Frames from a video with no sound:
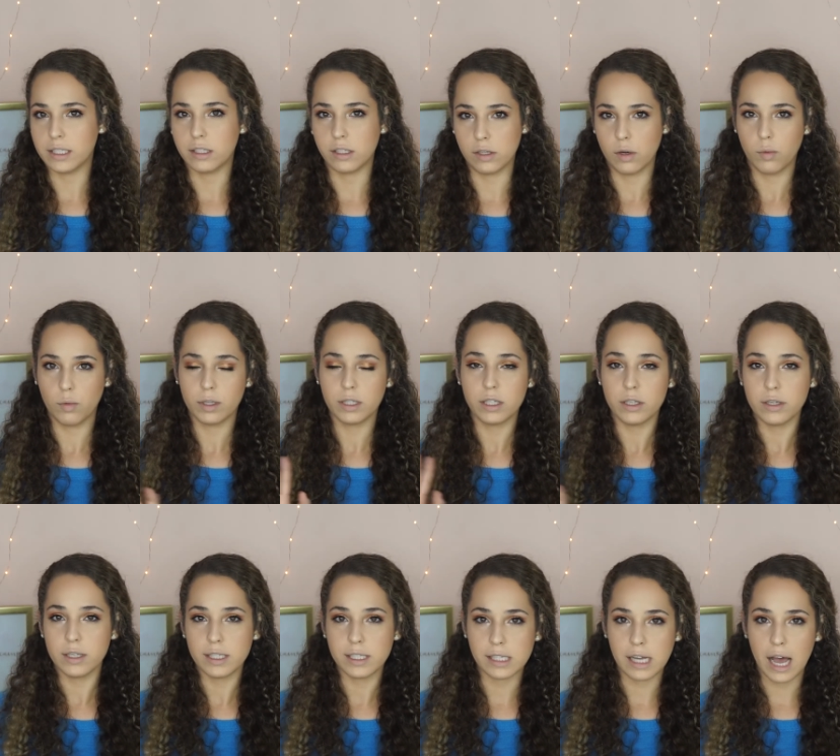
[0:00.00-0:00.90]
So once you
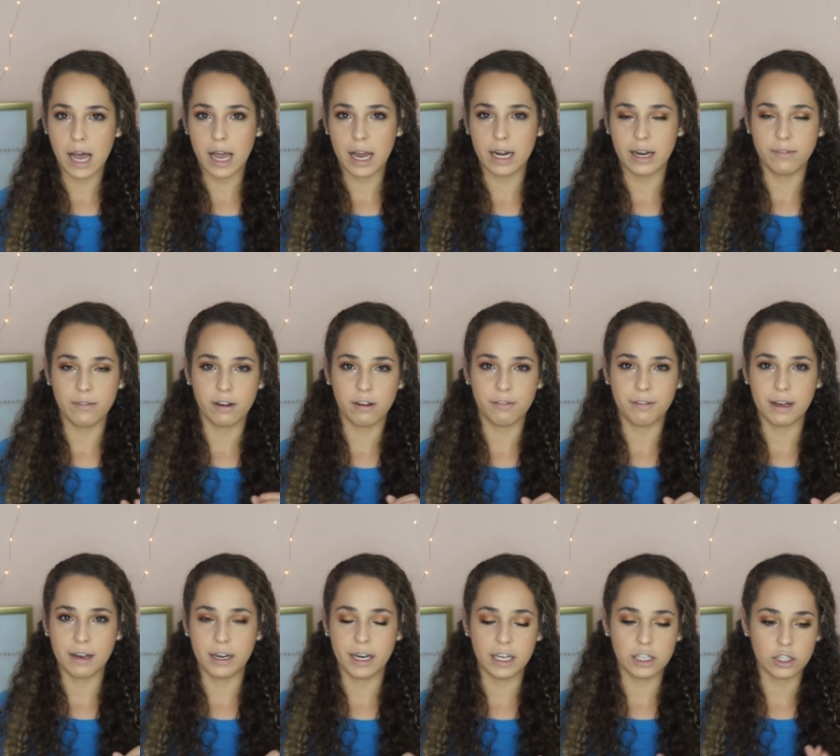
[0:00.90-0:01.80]
decide if your
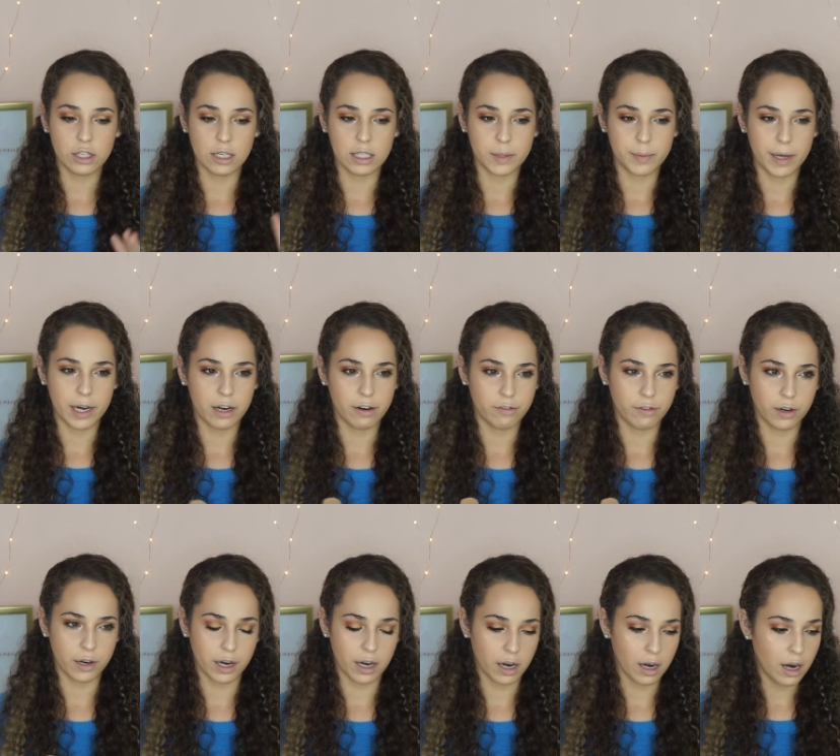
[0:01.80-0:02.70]
foundation is better
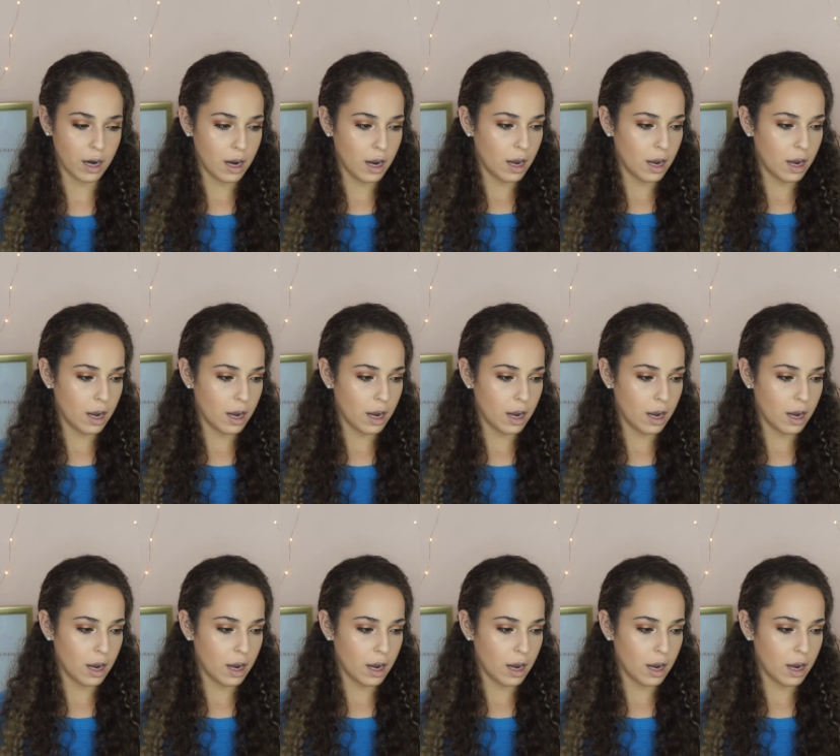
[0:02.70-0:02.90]
for